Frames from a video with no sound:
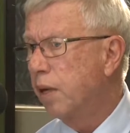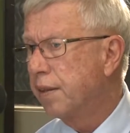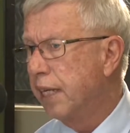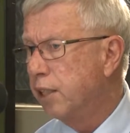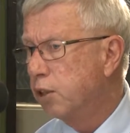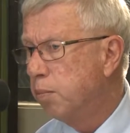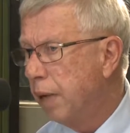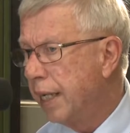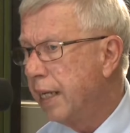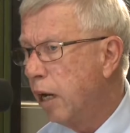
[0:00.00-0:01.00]
what things
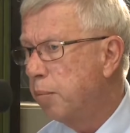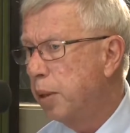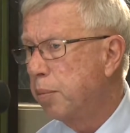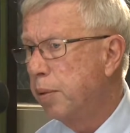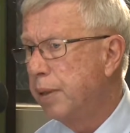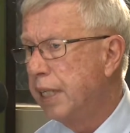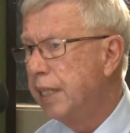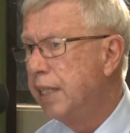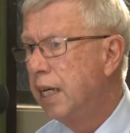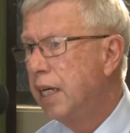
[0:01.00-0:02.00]
might not be
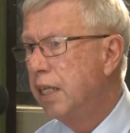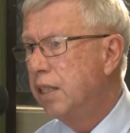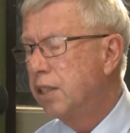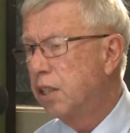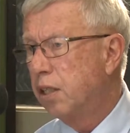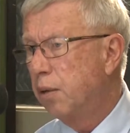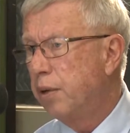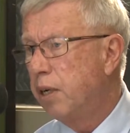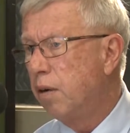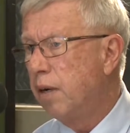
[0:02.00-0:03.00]
permitted so that we
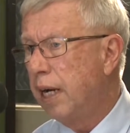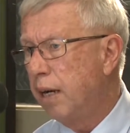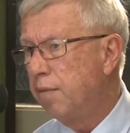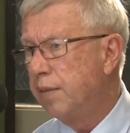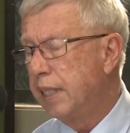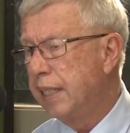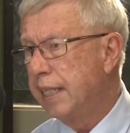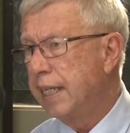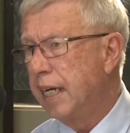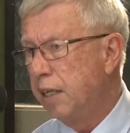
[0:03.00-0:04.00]
don't have
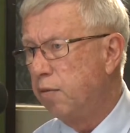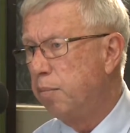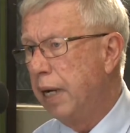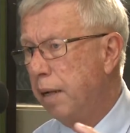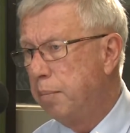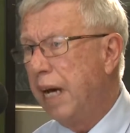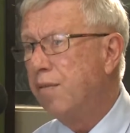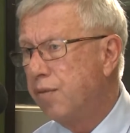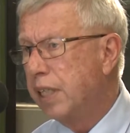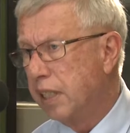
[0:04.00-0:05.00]
any kind of uh,
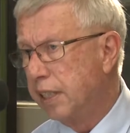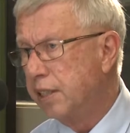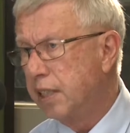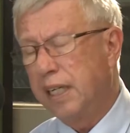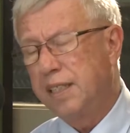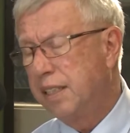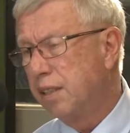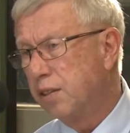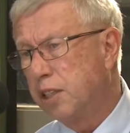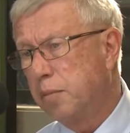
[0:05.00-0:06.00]
bad feelings. Uh, you
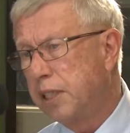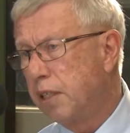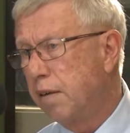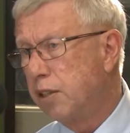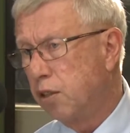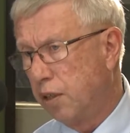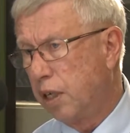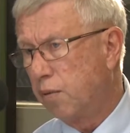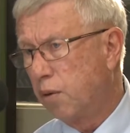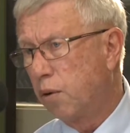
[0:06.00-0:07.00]
know, cemeteries are
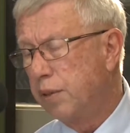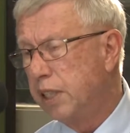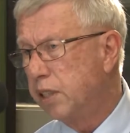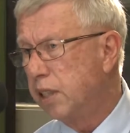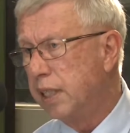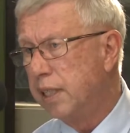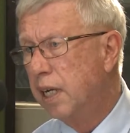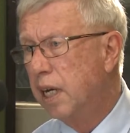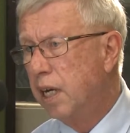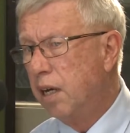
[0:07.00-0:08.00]
there for a reason, and
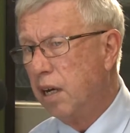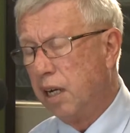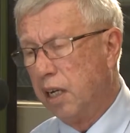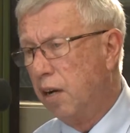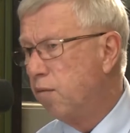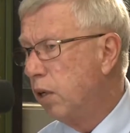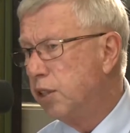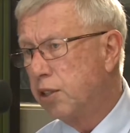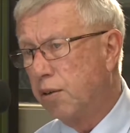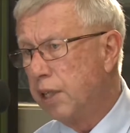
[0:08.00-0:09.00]
uh, loved
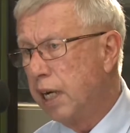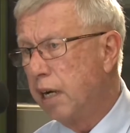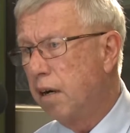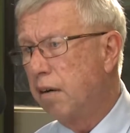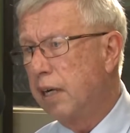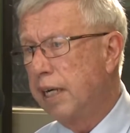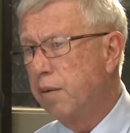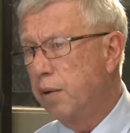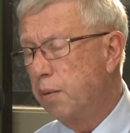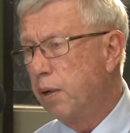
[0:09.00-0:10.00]
ones are there,
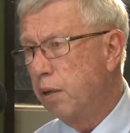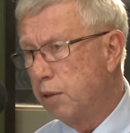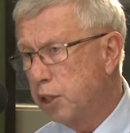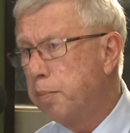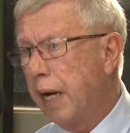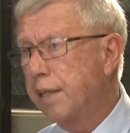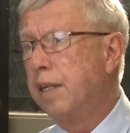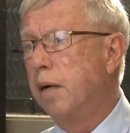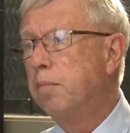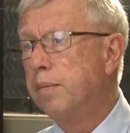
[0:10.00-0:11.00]
and we want to respect them.